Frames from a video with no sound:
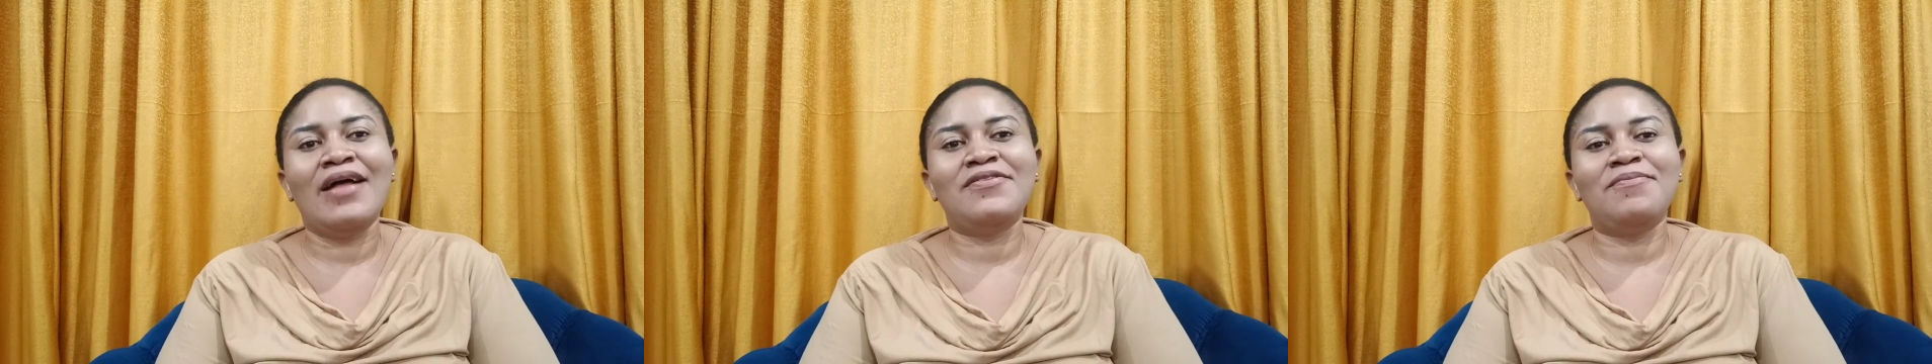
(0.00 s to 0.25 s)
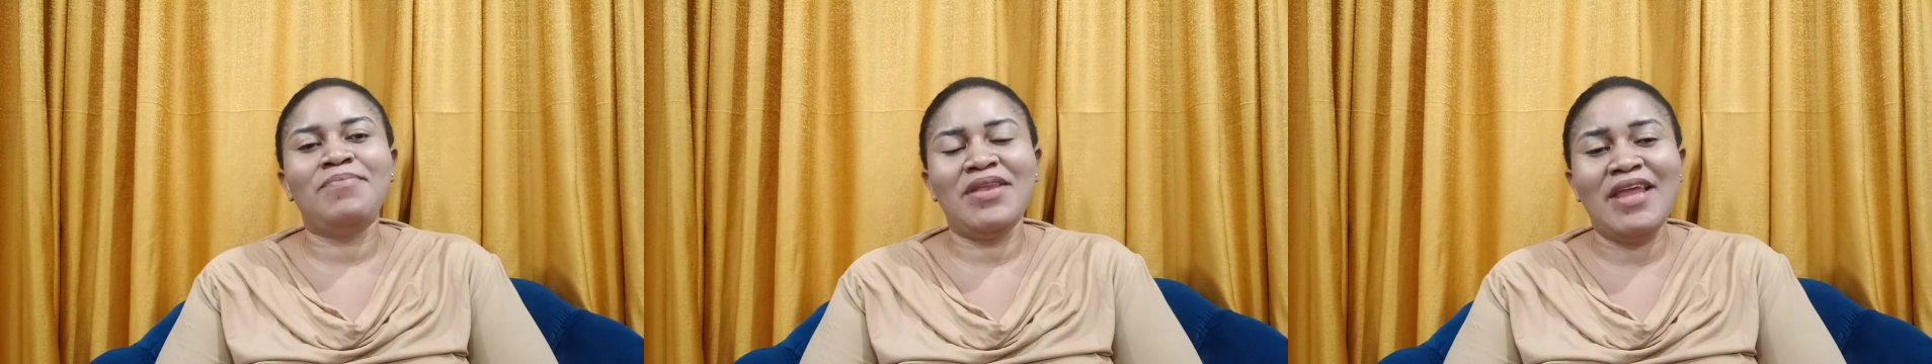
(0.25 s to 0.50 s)

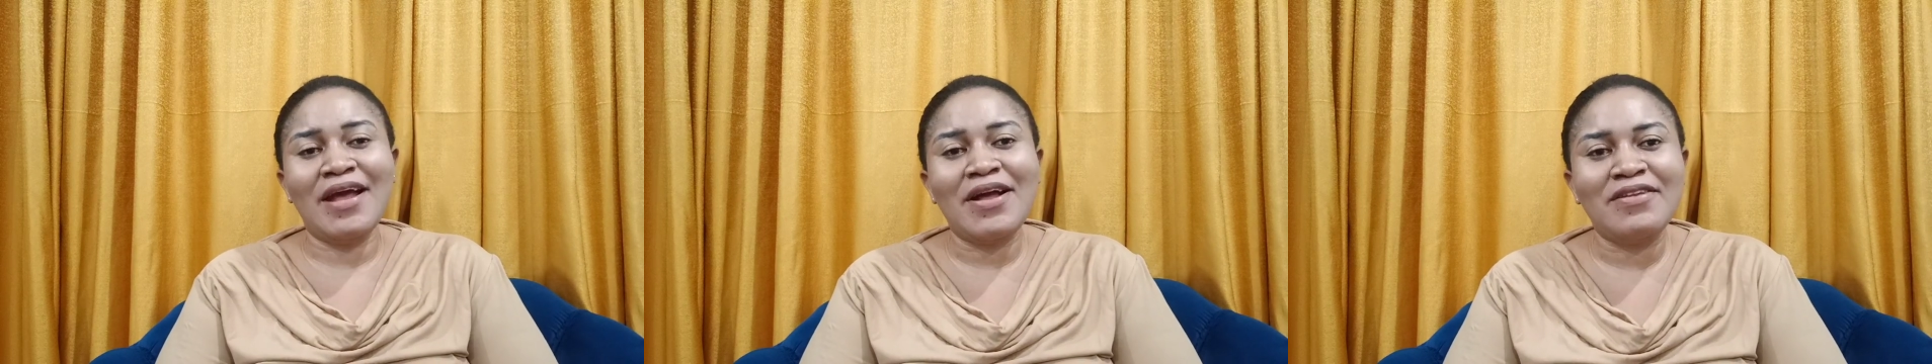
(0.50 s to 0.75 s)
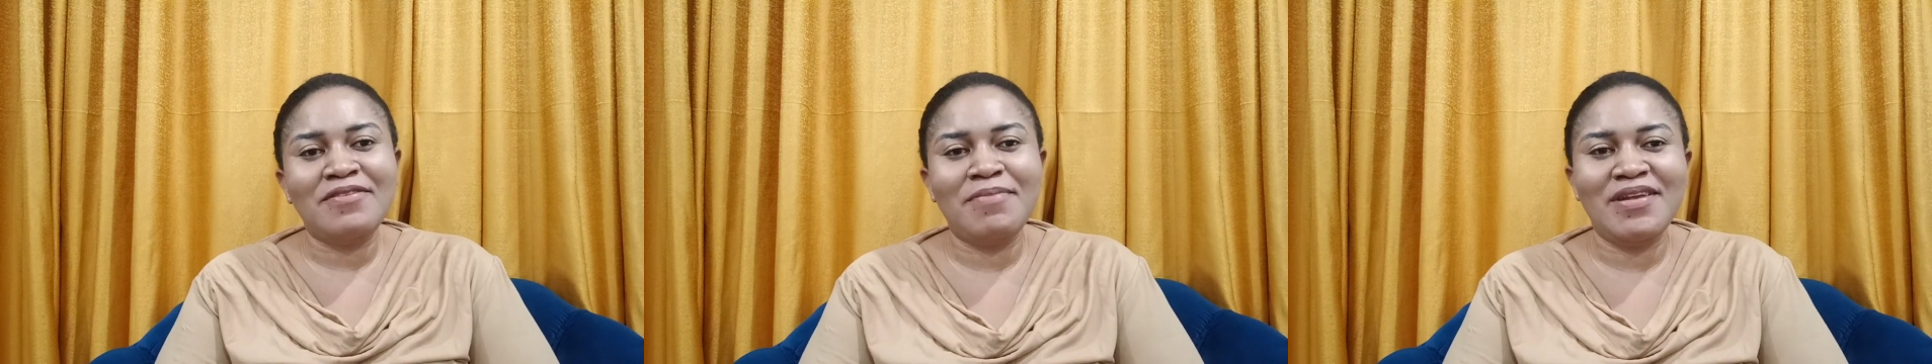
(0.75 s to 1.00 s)
at Obile
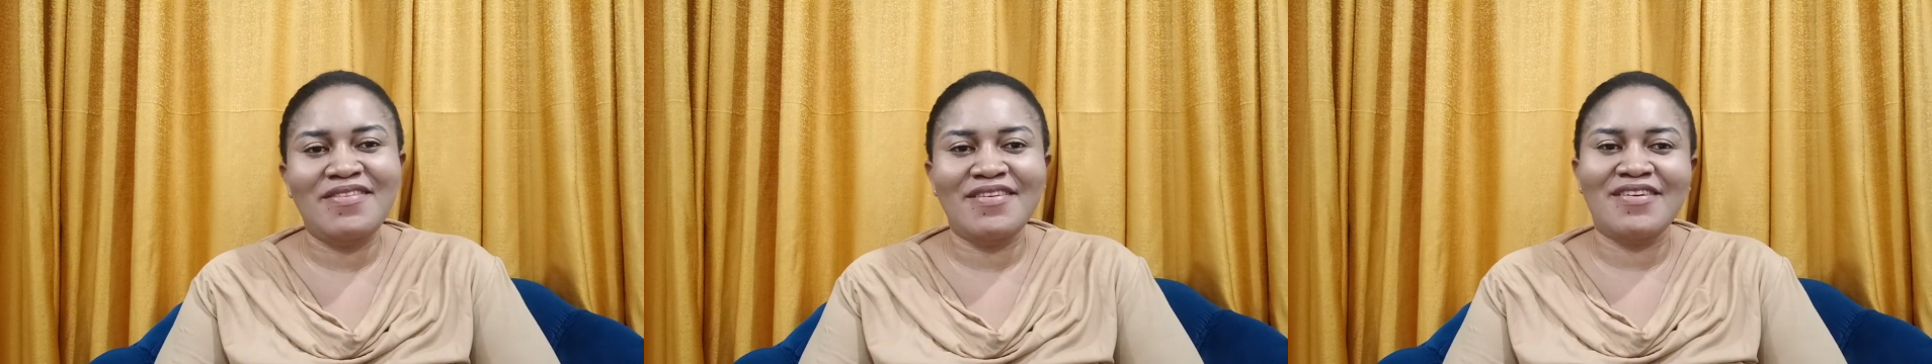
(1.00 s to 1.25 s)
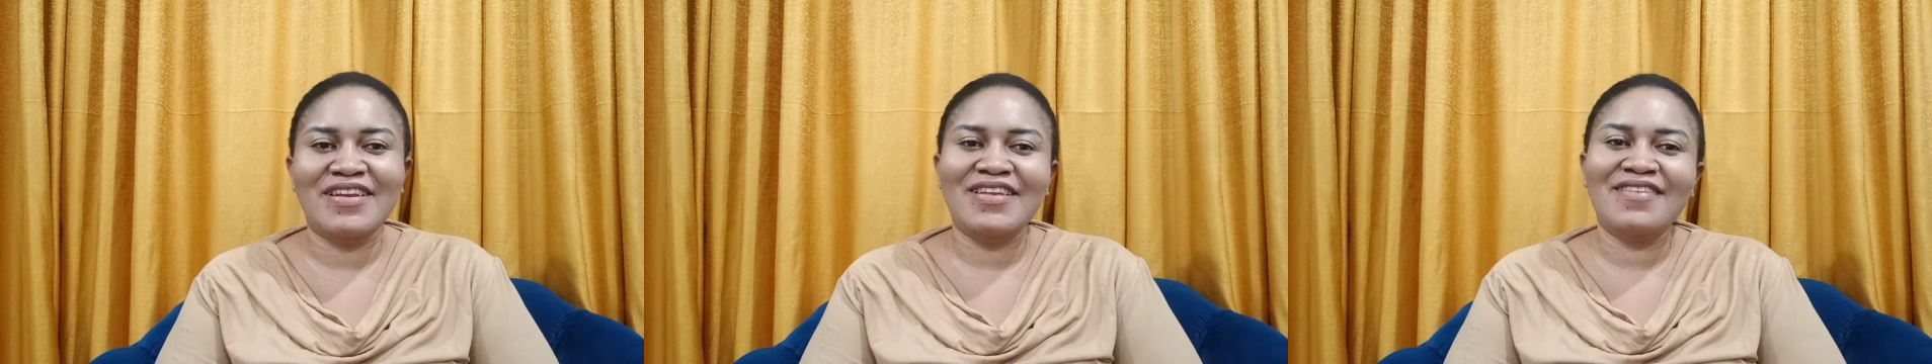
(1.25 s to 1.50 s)

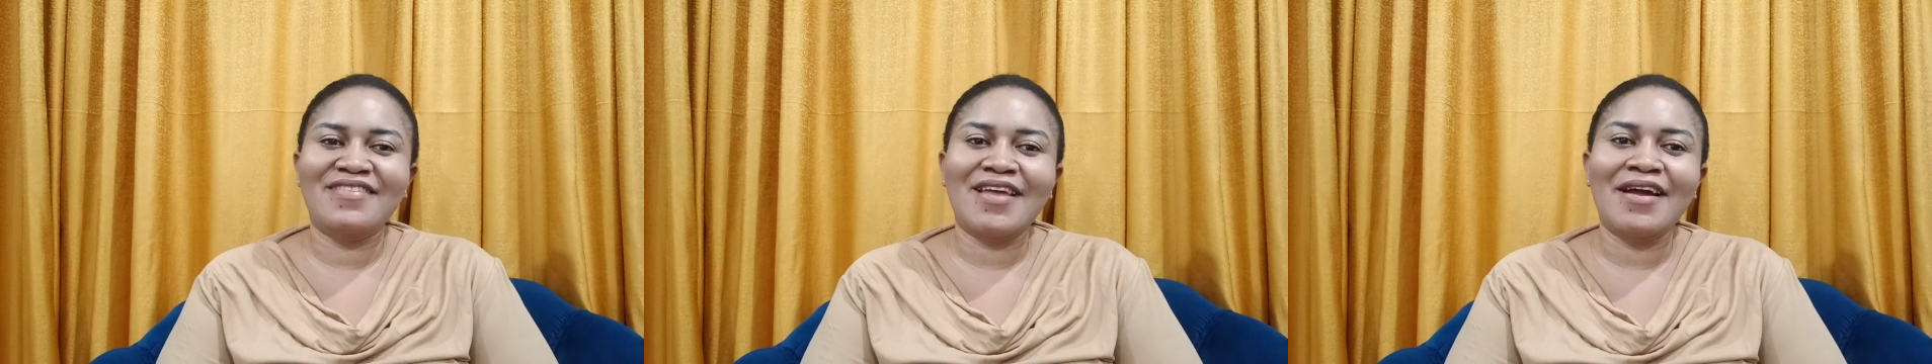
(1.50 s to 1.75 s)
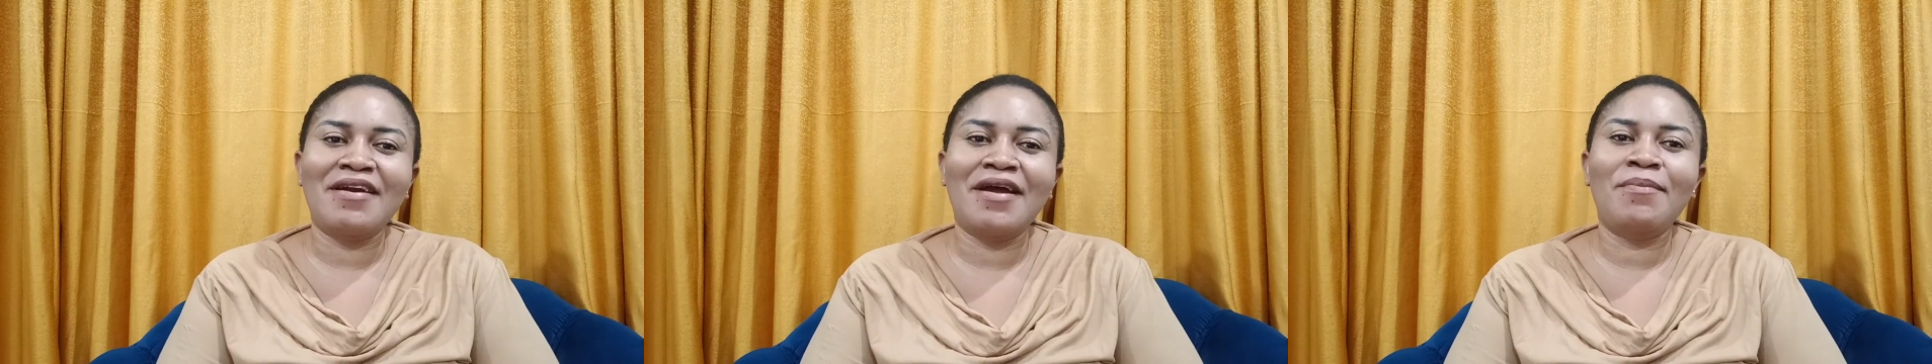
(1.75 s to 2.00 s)
Cosmetic on
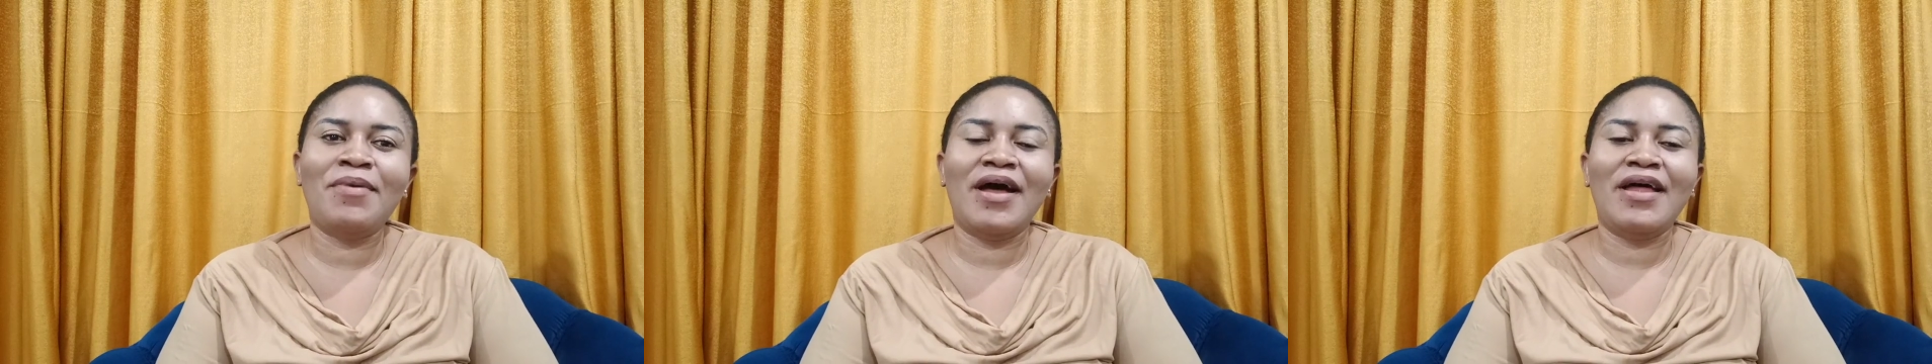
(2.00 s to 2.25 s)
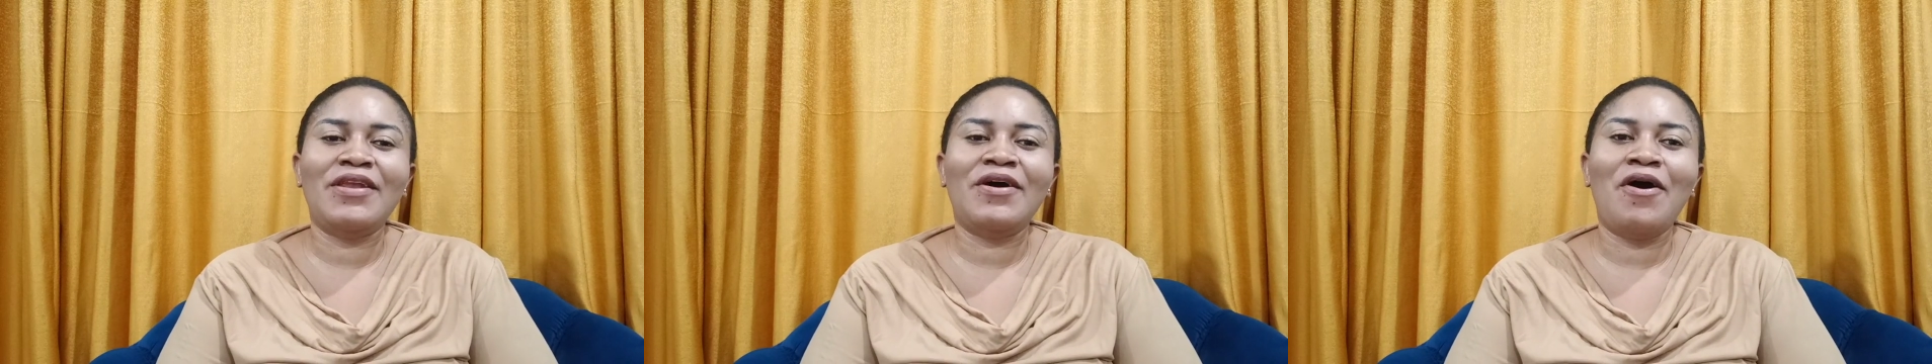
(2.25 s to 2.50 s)
Instagram
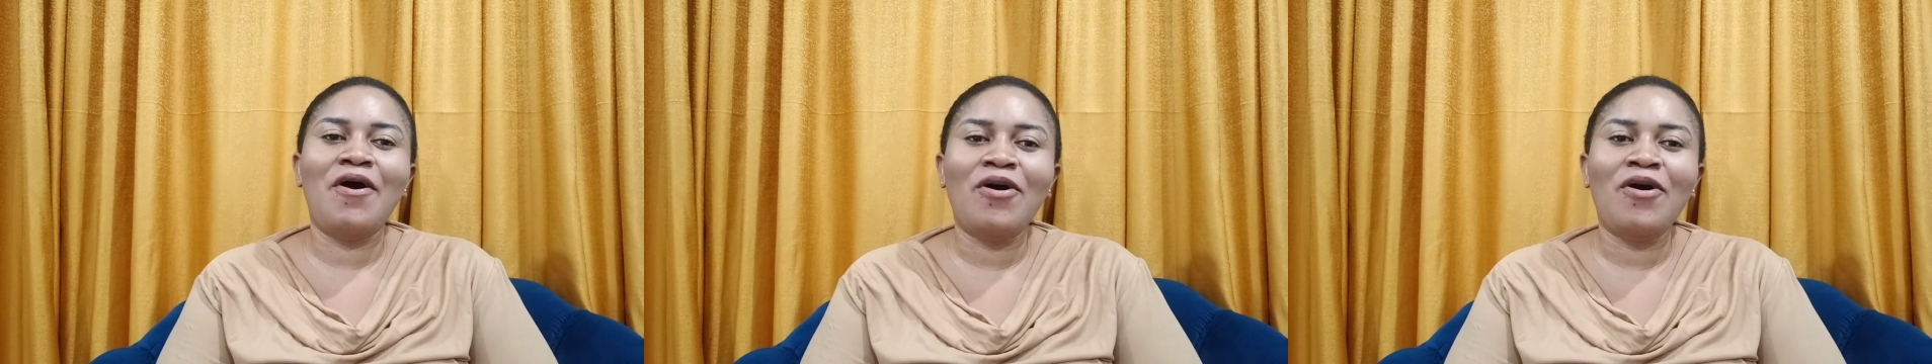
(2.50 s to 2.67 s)
and